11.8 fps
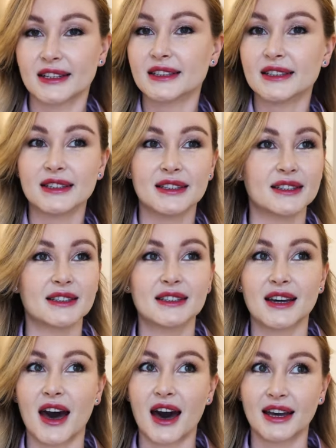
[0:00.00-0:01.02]
and
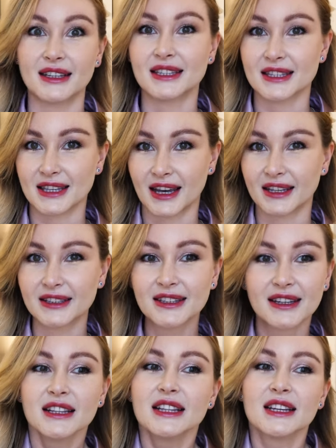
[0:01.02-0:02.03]
high design.